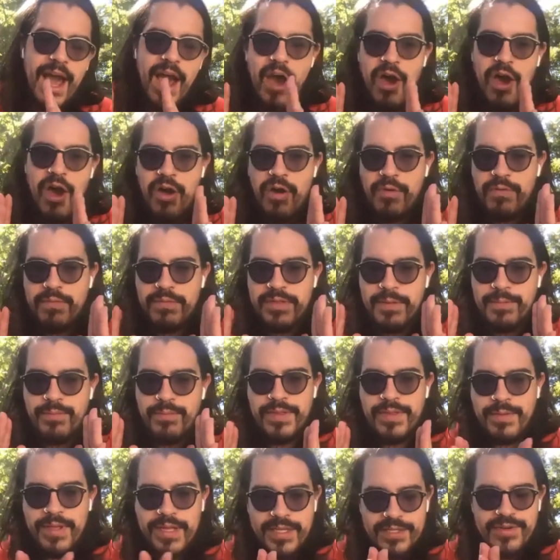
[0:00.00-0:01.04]
how
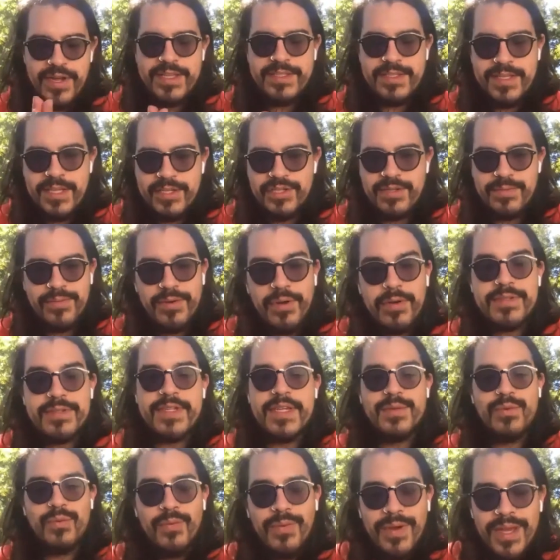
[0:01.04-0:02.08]
the translation
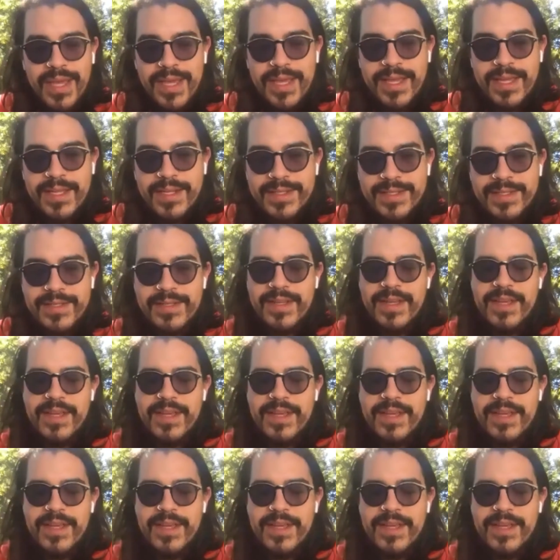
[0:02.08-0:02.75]
process went.